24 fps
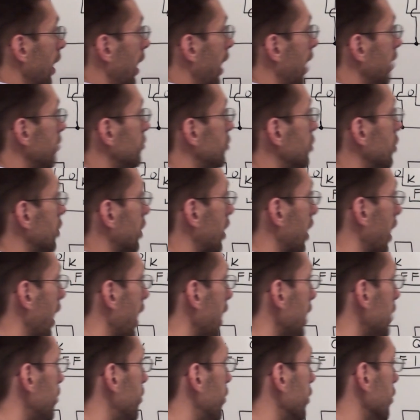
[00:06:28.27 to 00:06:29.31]
After
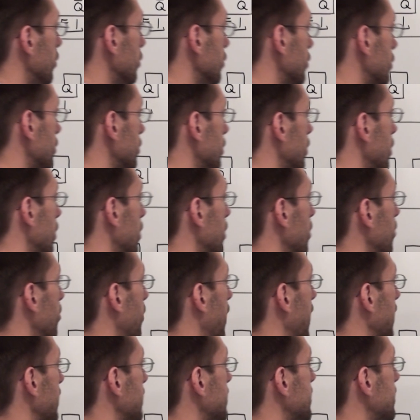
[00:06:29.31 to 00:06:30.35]
clock pulse,
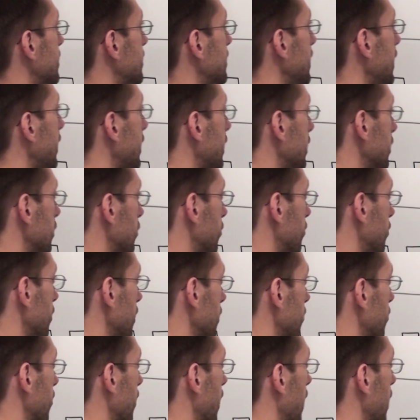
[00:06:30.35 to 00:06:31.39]
my second
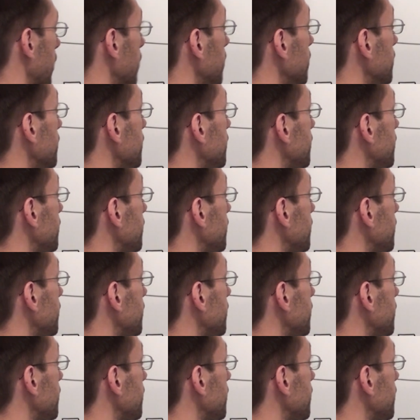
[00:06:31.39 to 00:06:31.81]
flip-flop